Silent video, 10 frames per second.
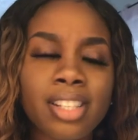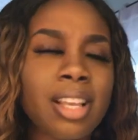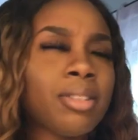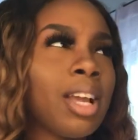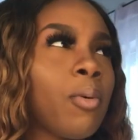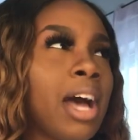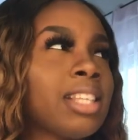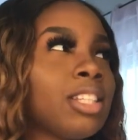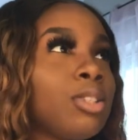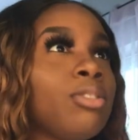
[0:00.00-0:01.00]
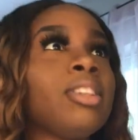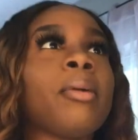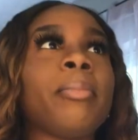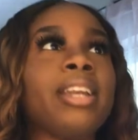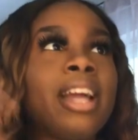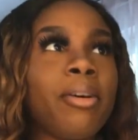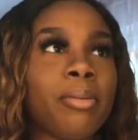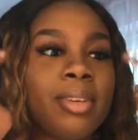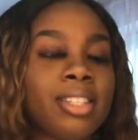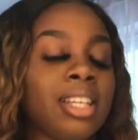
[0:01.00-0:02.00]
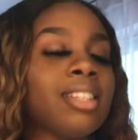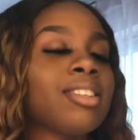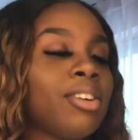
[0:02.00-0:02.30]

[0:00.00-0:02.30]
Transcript: Because I was like, why is it two of them? But now it makes sense.